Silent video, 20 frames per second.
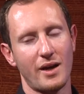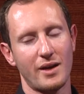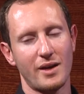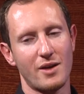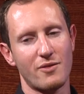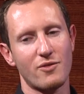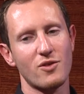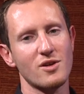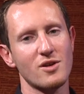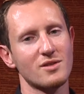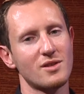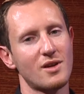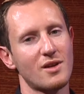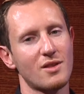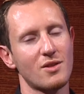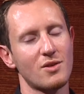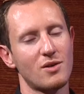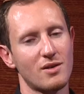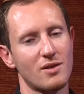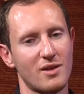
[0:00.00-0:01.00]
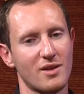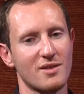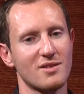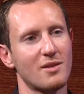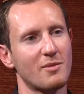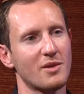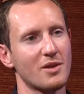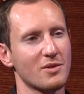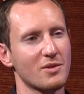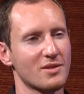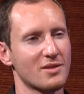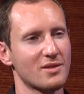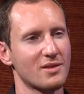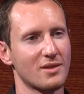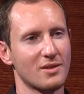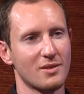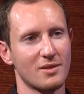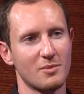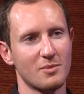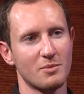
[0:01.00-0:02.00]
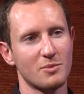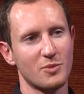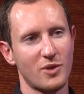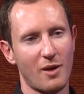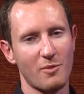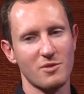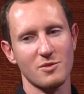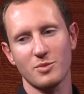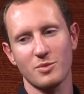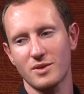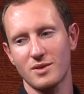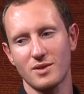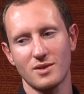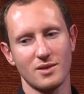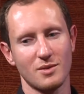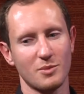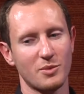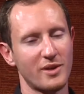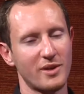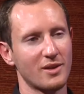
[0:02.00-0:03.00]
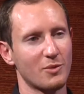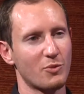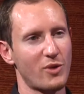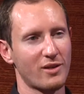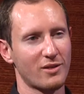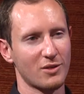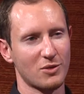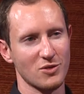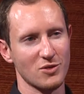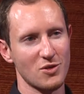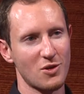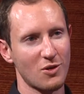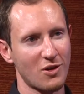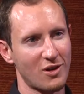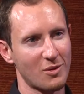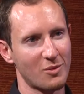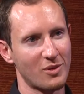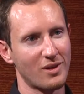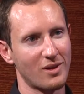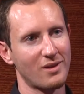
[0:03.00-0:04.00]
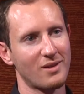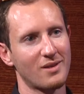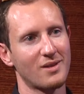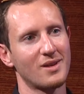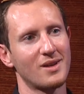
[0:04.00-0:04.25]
and at first I thought that somebody was perhaps playing a practical joke on me.